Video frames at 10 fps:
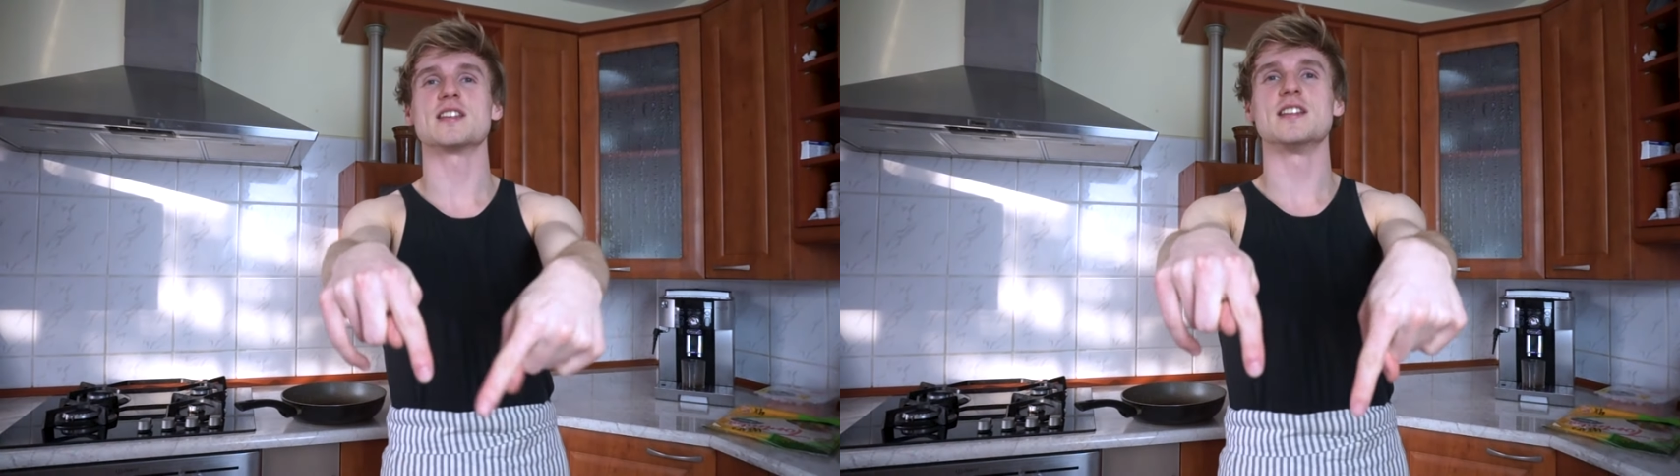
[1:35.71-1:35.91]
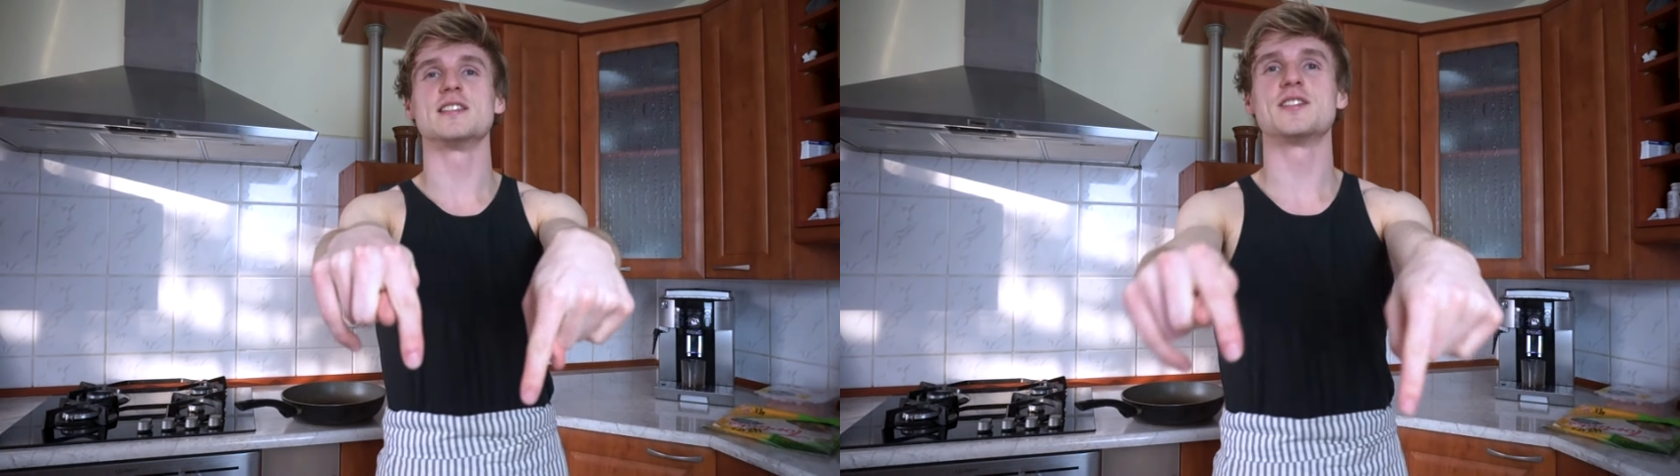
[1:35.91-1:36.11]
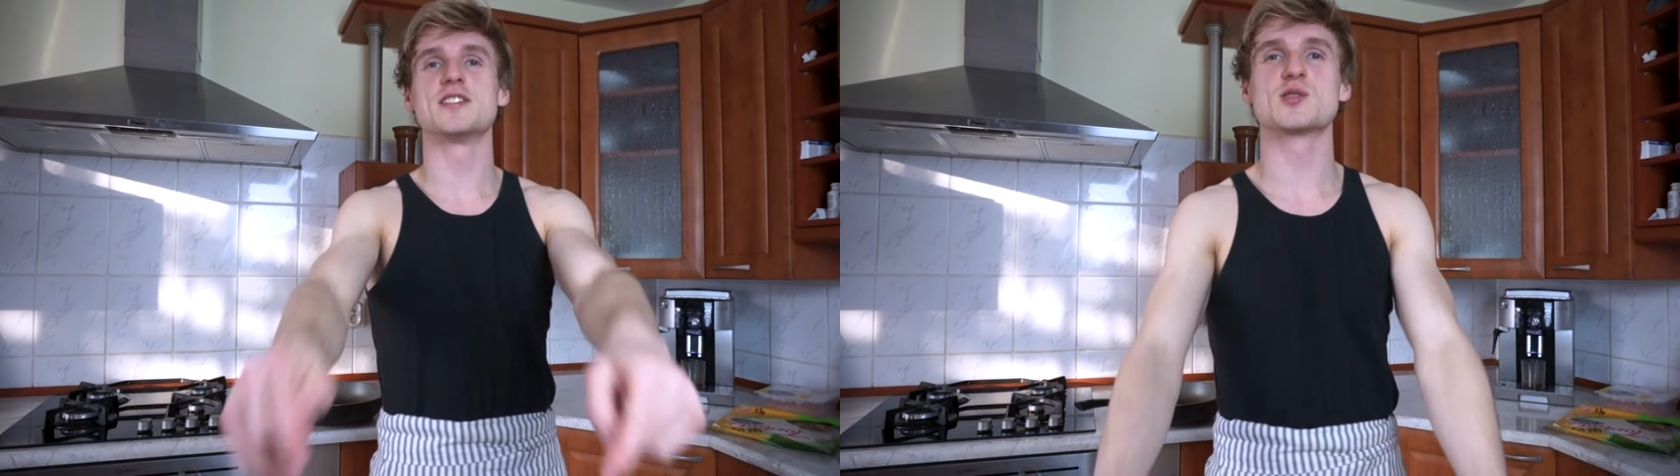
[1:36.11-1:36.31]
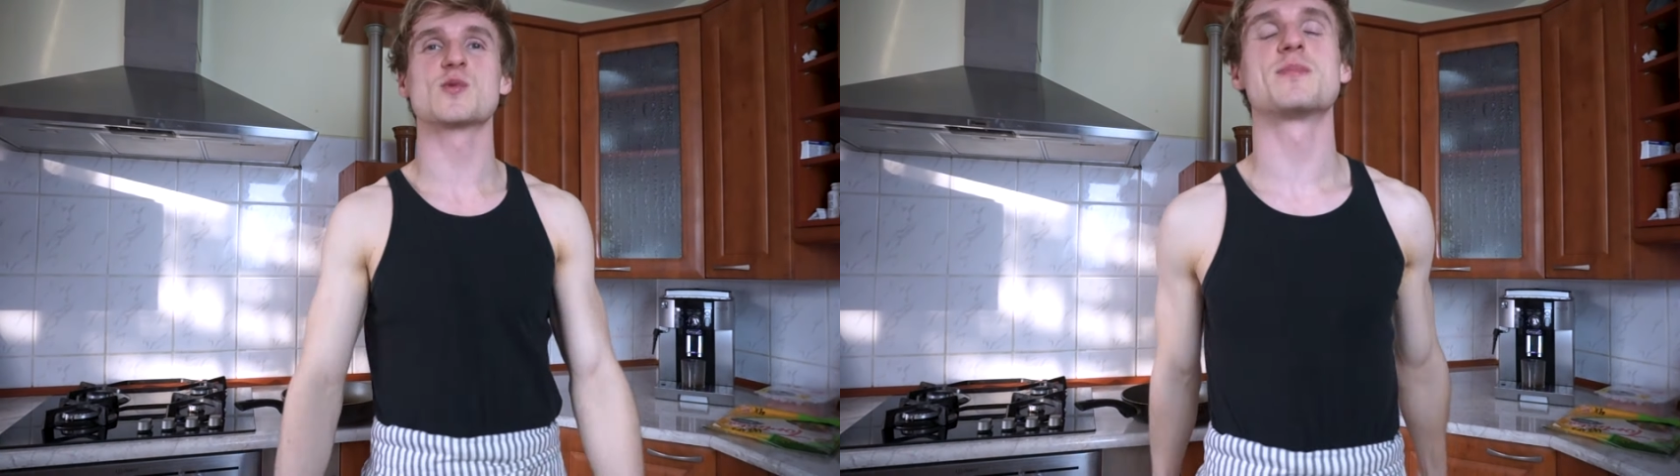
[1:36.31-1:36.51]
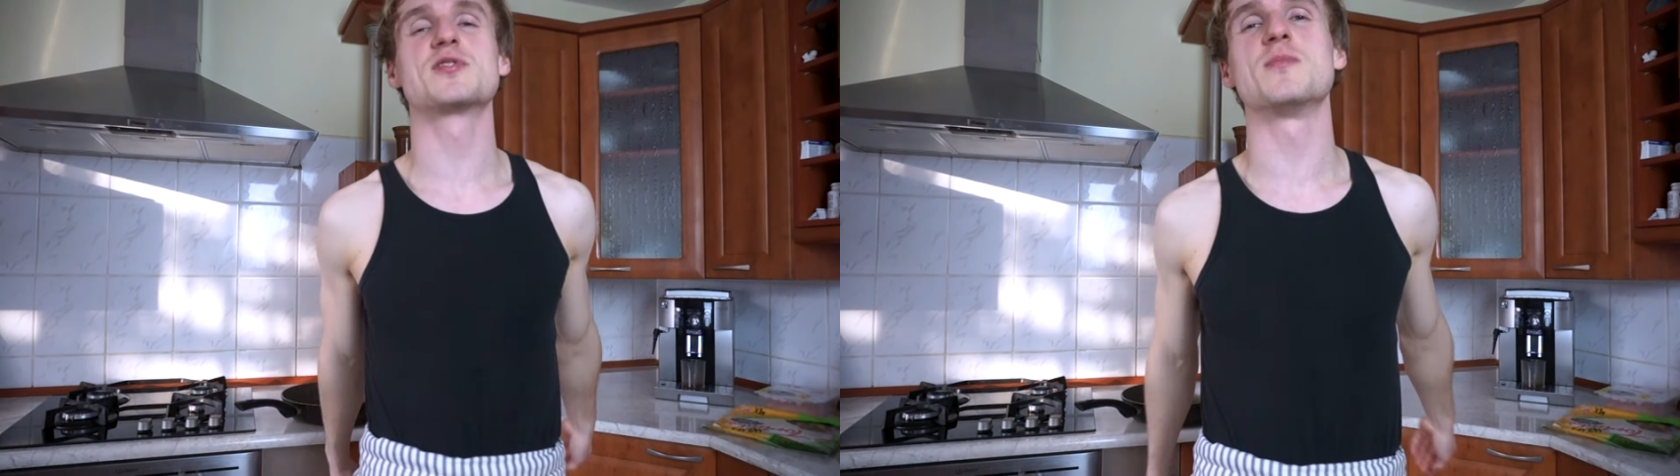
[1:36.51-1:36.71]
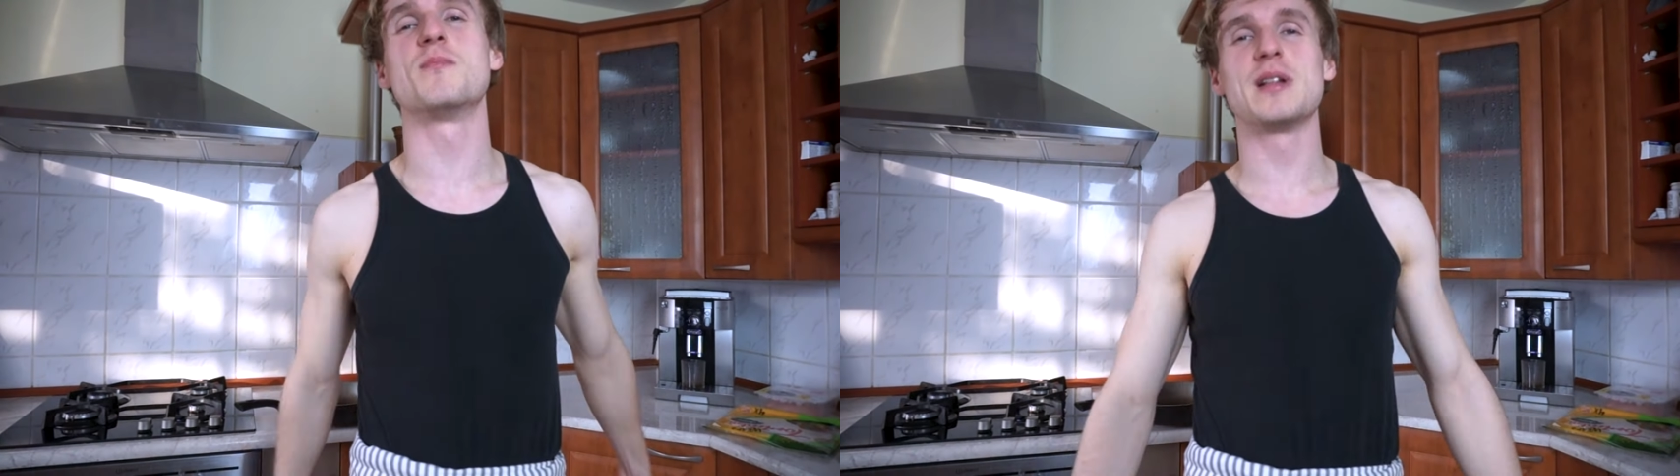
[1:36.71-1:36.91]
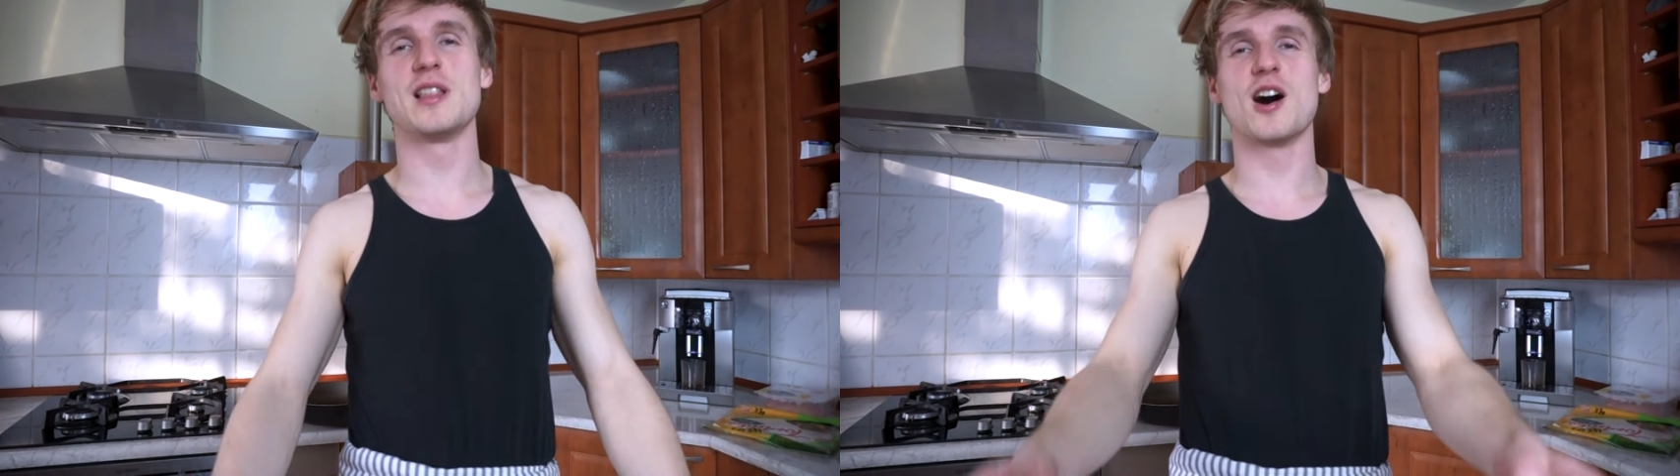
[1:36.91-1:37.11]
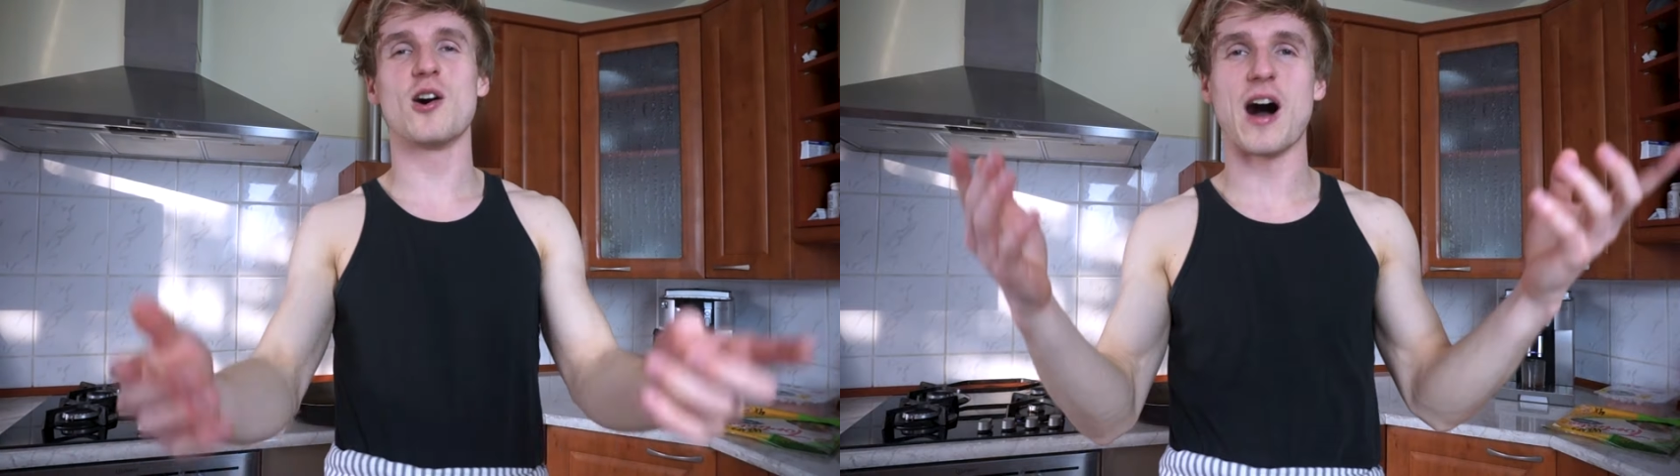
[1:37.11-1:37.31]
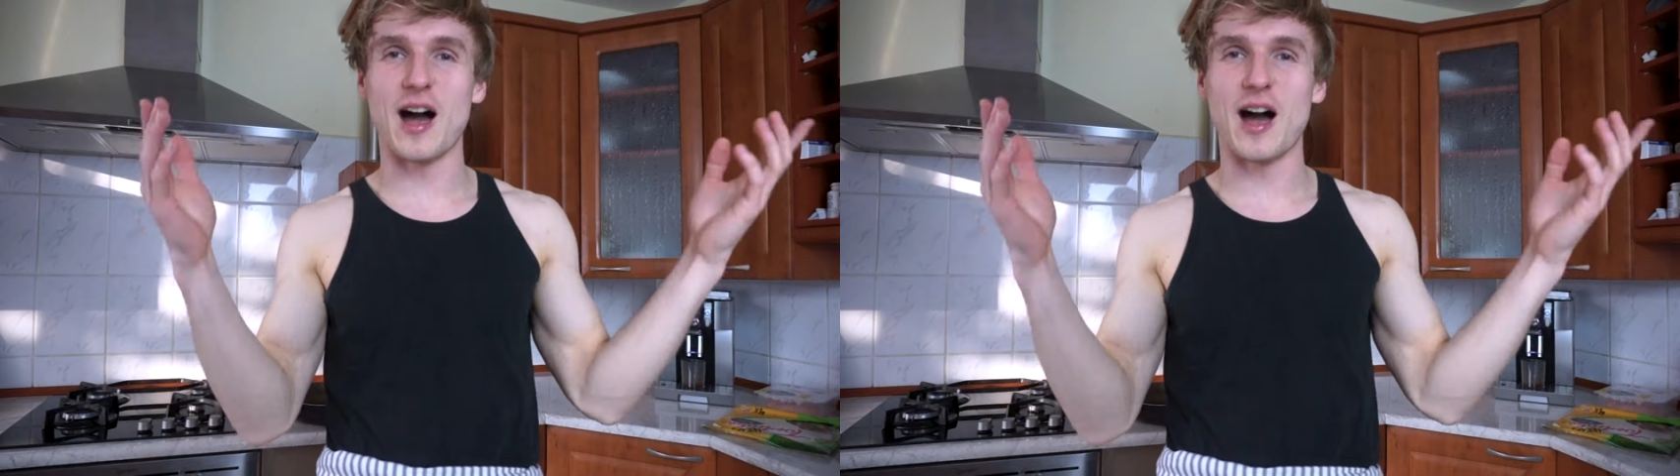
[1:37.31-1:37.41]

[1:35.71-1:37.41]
in the description below.